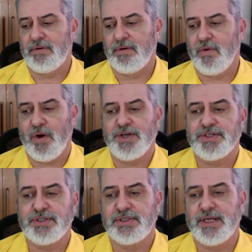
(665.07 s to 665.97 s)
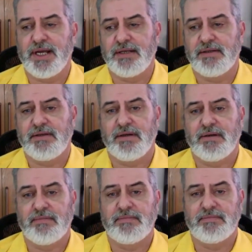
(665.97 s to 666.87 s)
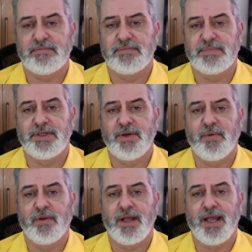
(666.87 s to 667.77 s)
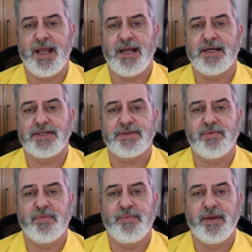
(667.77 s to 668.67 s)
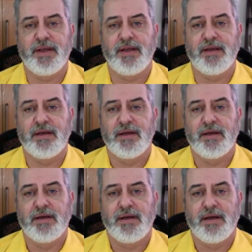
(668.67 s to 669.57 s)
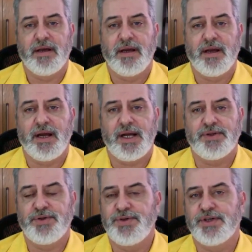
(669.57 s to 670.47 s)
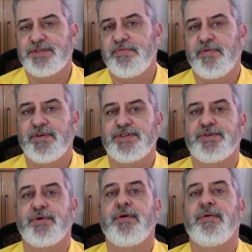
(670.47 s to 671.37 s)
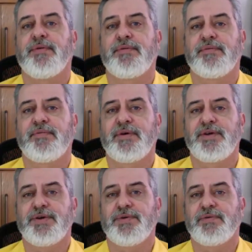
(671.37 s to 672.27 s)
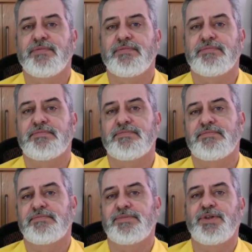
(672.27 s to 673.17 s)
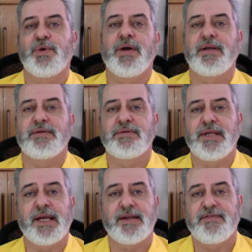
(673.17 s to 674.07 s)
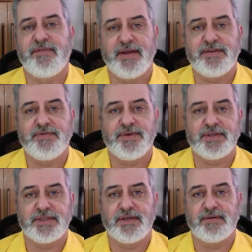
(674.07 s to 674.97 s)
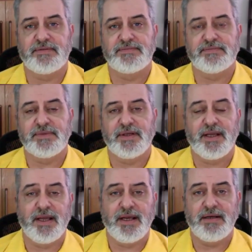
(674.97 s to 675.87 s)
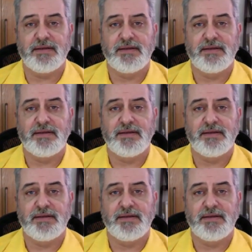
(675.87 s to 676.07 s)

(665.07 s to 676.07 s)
questions that you will ask will be, how do you experience growth when you doing negative things for yourself? Okay?